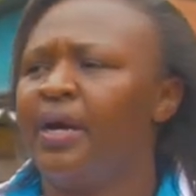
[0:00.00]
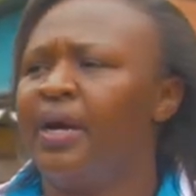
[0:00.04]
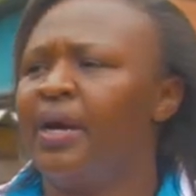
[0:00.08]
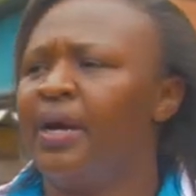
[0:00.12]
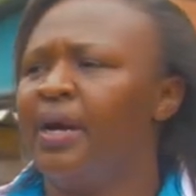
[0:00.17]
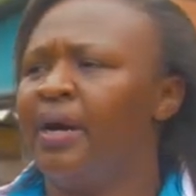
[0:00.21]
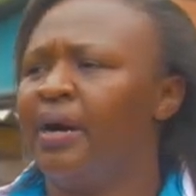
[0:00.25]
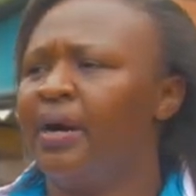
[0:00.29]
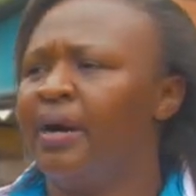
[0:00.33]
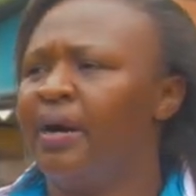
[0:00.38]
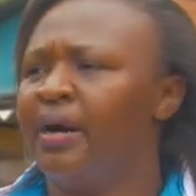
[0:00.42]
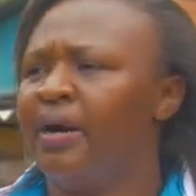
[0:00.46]

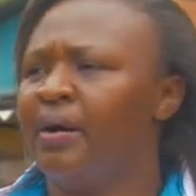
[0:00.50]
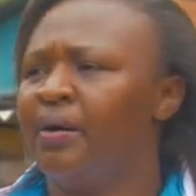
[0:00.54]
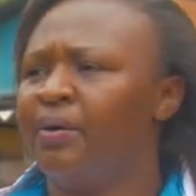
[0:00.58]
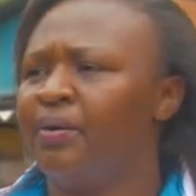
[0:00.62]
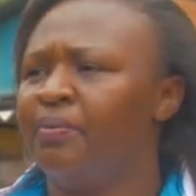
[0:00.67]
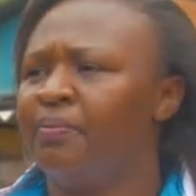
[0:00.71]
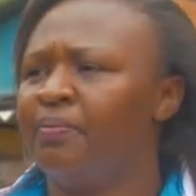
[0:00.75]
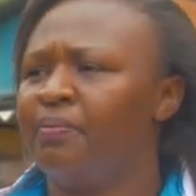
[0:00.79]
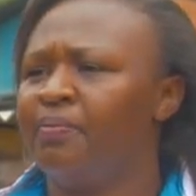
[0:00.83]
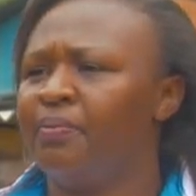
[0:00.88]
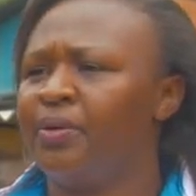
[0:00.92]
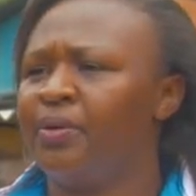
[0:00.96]
uh,
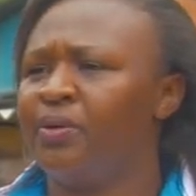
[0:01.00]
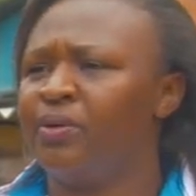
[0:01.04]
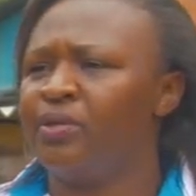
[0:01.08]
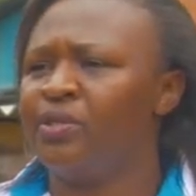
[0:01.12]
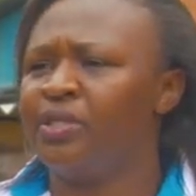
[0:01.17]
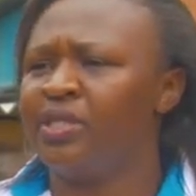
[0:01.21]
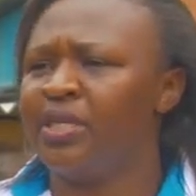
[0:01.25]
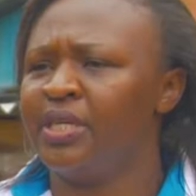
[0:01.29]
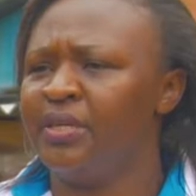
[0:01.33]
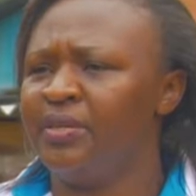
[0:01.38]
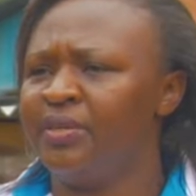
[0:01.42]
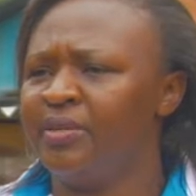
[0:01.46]

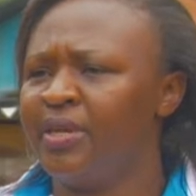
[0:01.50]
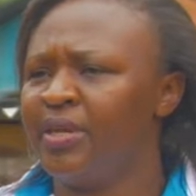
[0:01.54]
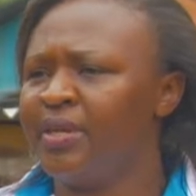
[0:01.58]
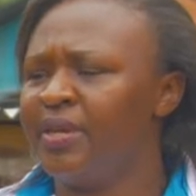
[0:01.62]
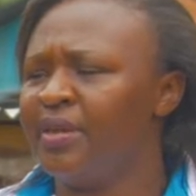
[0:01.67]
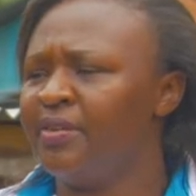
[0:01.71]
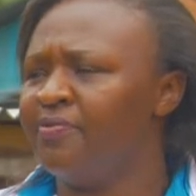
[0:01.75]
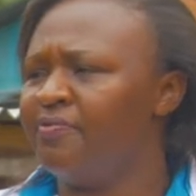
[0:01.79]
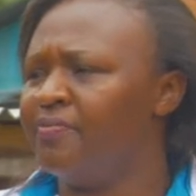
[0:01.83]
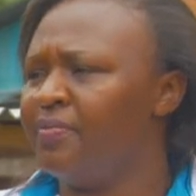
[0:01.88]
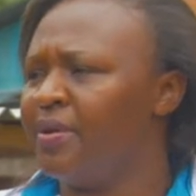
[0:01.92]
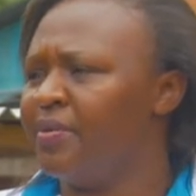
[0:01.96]
because in
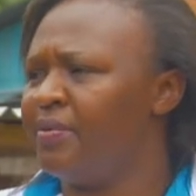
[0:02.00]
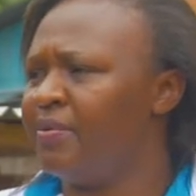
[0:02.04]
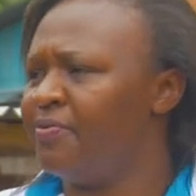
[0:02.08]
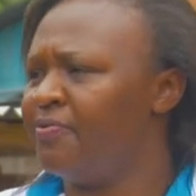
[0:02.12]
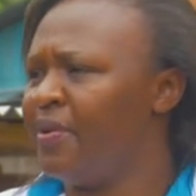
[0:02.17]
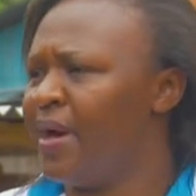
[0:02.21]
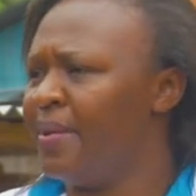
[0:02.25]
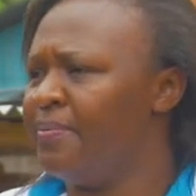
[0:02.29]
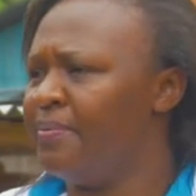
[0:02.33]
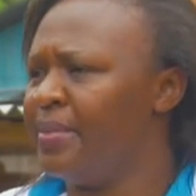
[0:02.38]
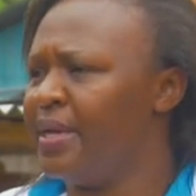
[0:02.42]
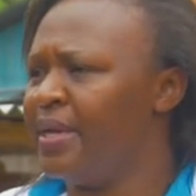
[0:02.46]
dairy
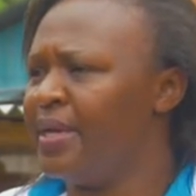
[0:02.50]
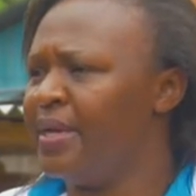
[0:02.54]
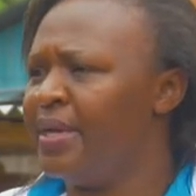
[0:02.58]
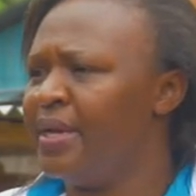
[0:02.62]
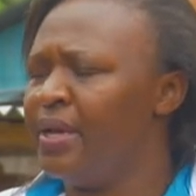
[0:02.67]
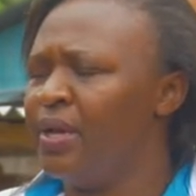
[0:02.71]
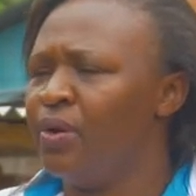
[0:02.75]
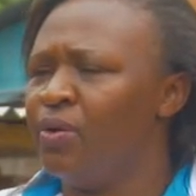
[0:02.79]
farming,